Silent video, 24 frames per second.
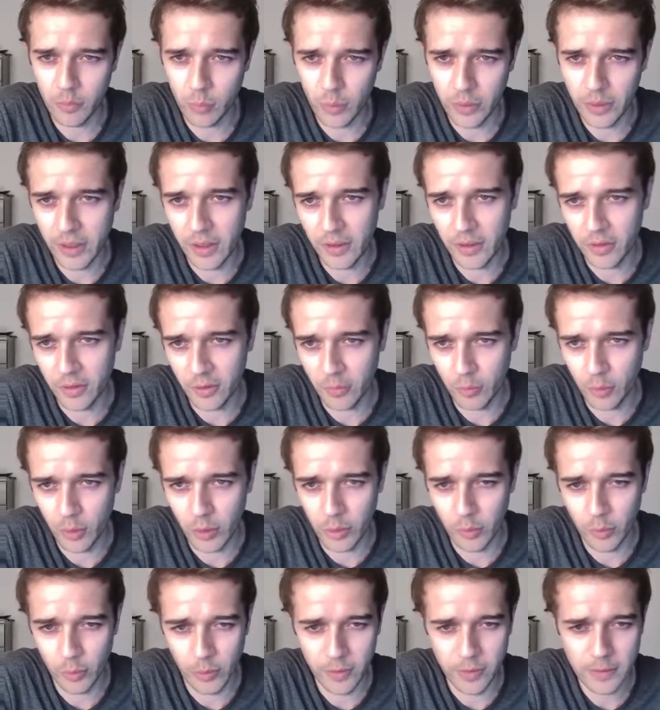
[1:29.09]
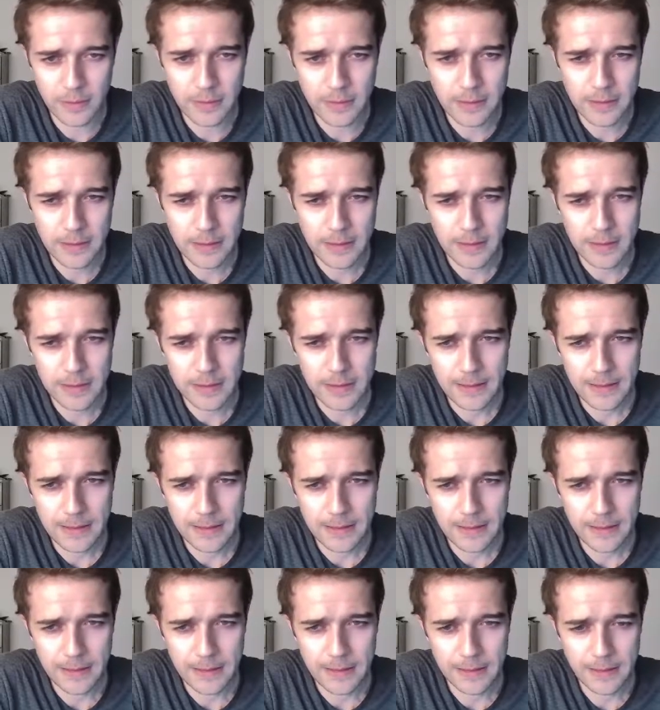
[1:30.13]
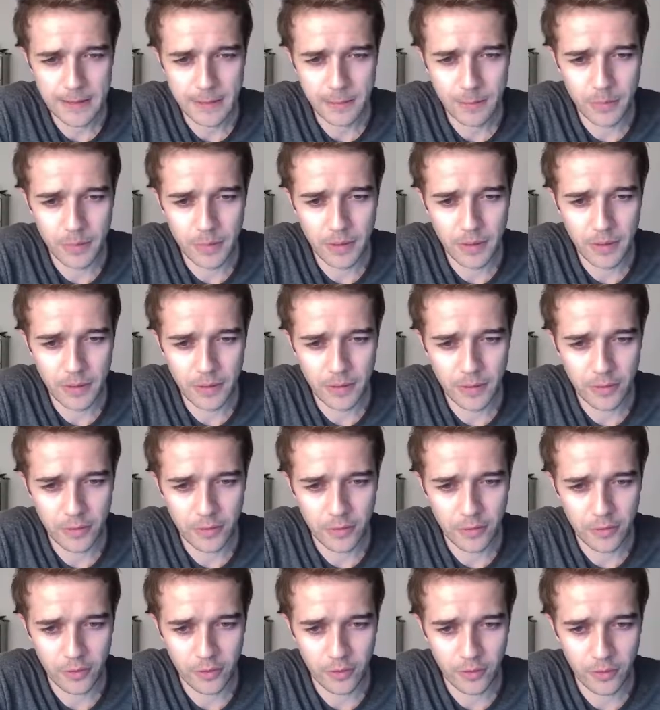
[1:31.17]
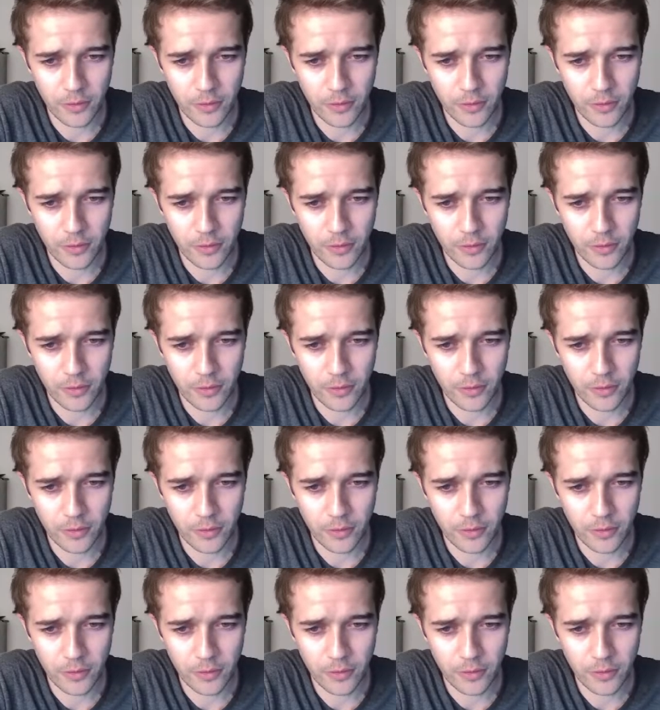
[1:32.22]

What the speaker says: preprint, and it's